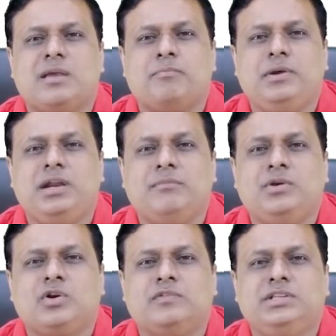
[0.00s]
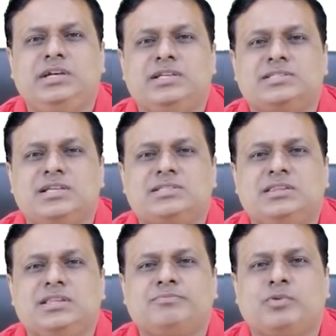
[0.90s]
epidemic of the disease
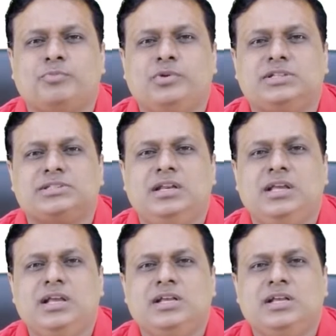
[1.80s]
in the population.